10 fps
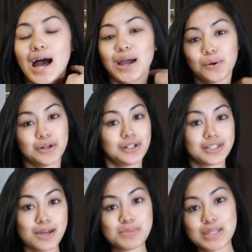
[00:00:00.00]
I
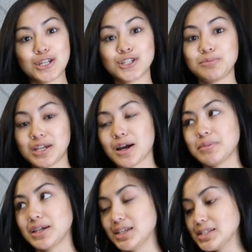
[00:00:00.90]
ordered them and they should be
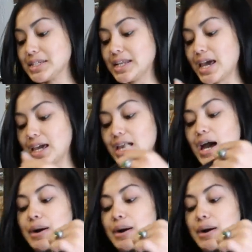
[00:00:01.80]
coming in today,